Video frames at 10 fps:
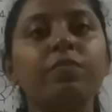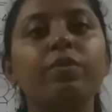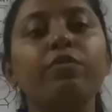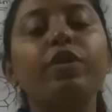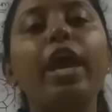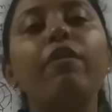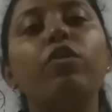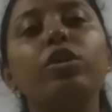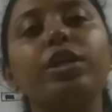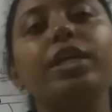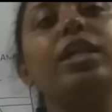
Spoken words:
We have already